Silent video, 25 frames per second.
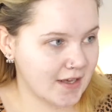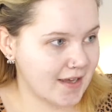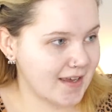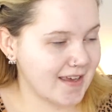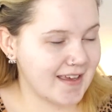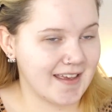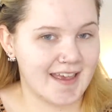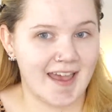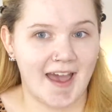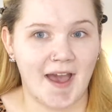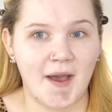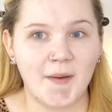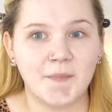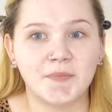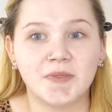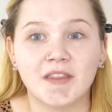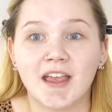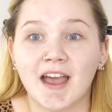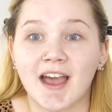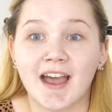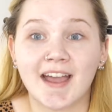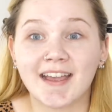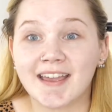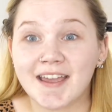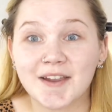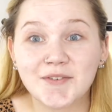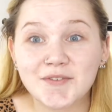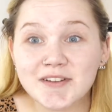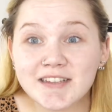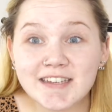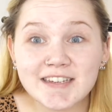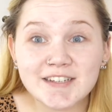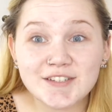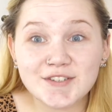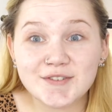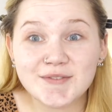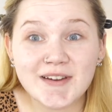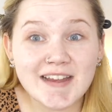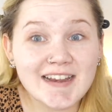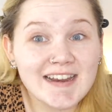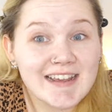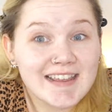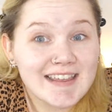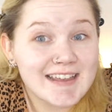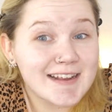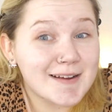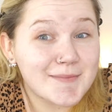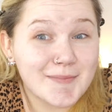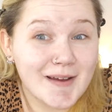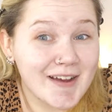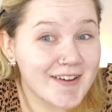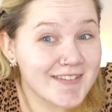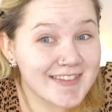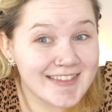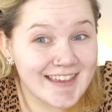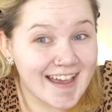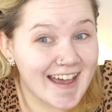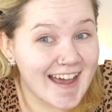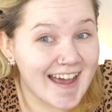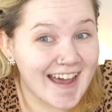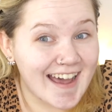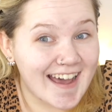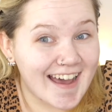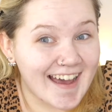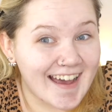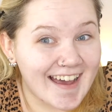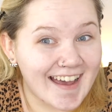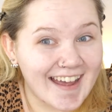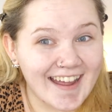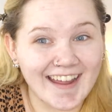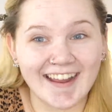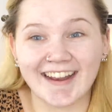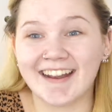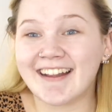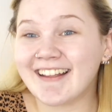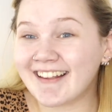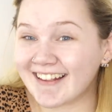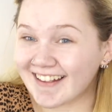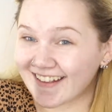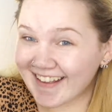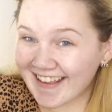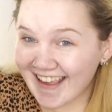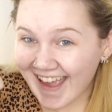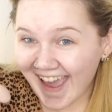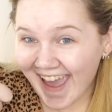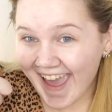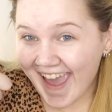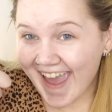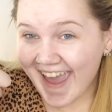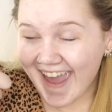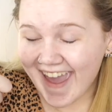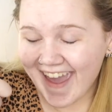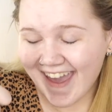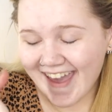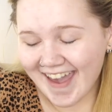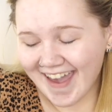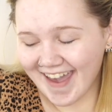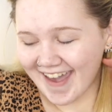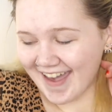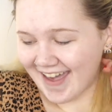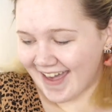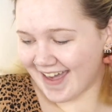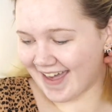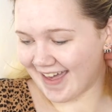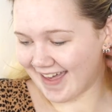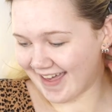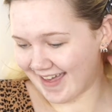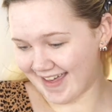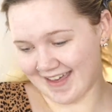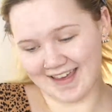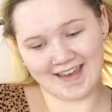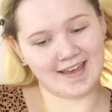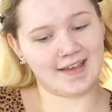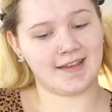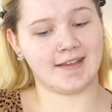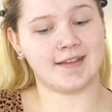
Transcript: yeah, I can't really do anything about that. Yay!